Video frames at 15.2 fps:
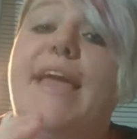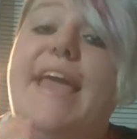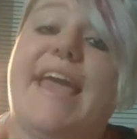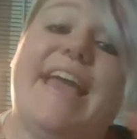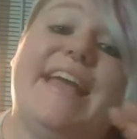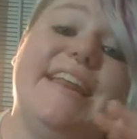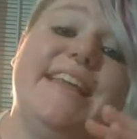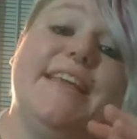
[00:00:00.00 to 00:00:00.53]

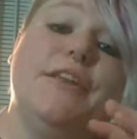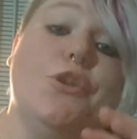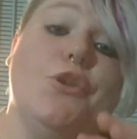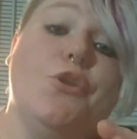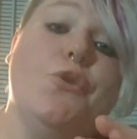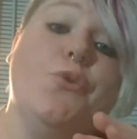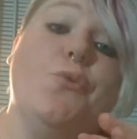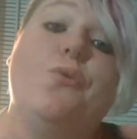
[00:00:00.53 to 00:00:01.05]
any
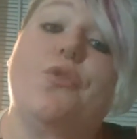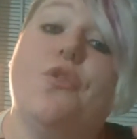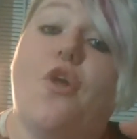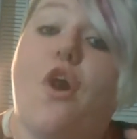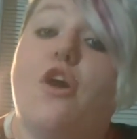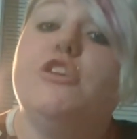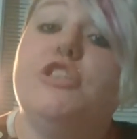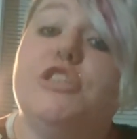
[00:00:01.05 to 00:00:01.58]
new
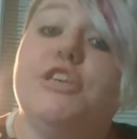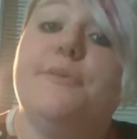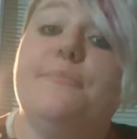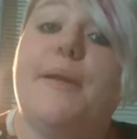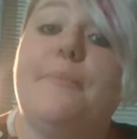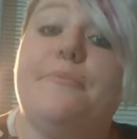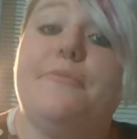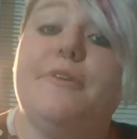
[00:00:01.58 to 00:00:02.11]
long-term
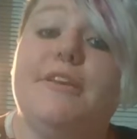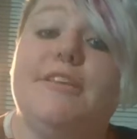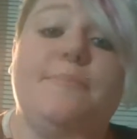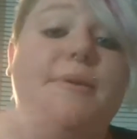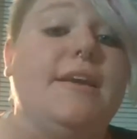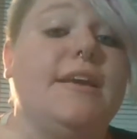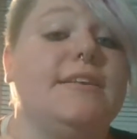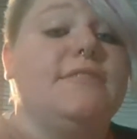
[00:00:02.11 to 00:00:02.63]
memories
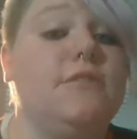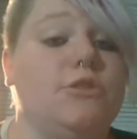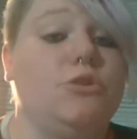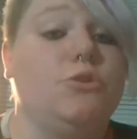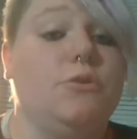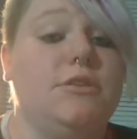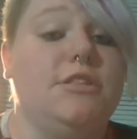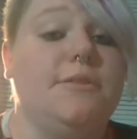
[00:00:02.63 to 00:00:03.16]
because of the
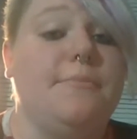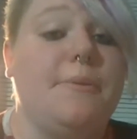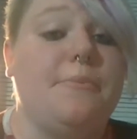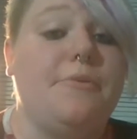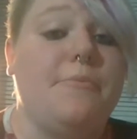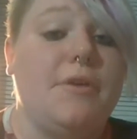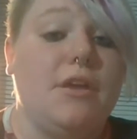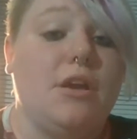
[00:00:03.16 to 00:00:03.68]
short-term
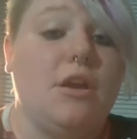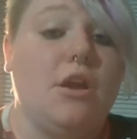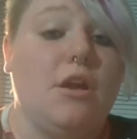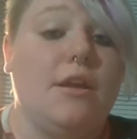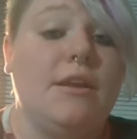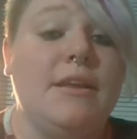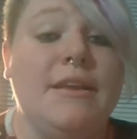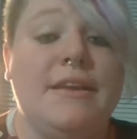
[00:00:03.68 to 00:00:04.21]
memory being
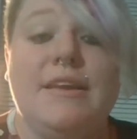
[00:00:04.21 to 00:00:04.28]
gone.